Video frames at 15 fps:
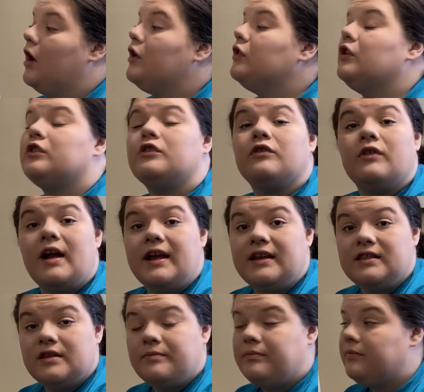Look right
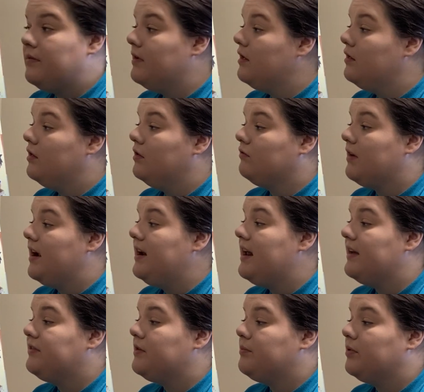
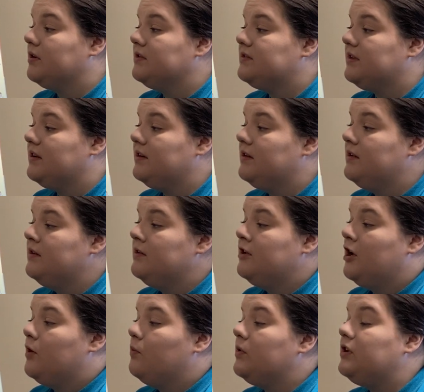at the person
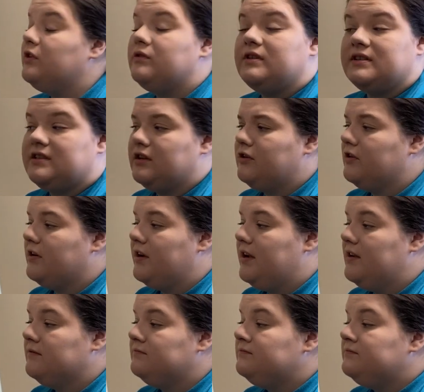when you disagree.